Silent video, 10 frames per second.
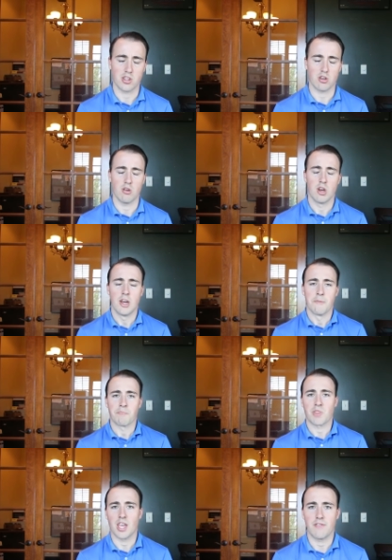So
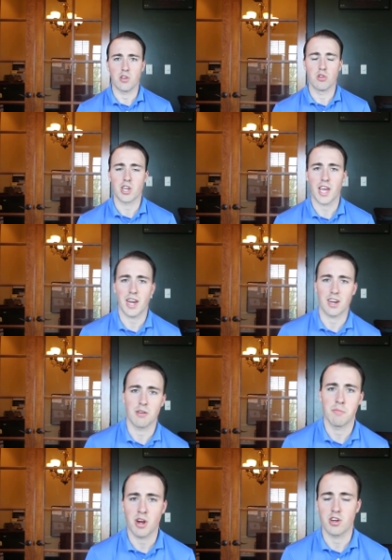if you look at it
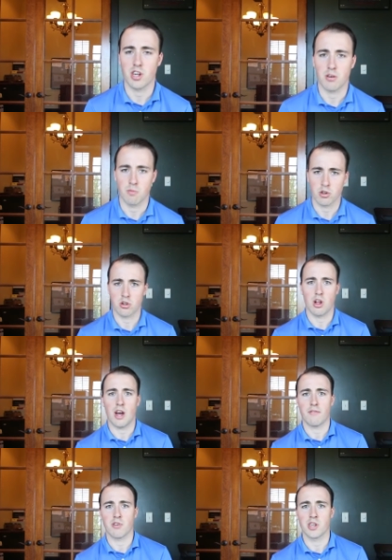compared to commercial
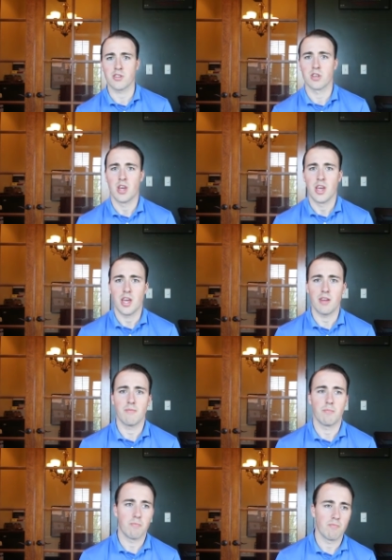offerings,
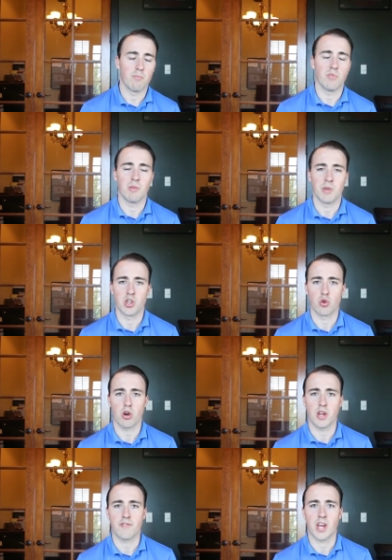it the
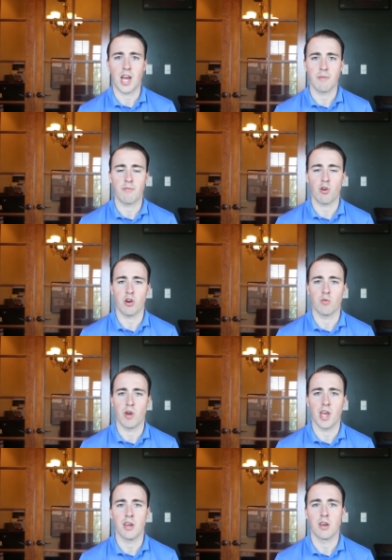majority of time, far and
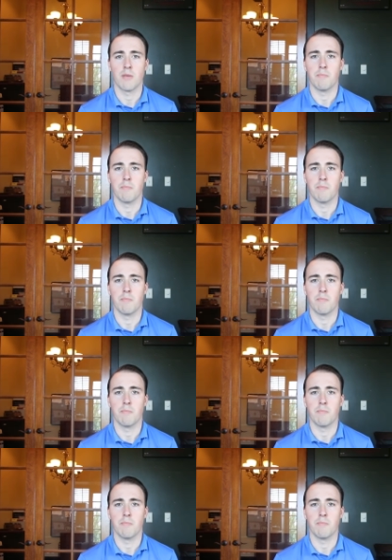away,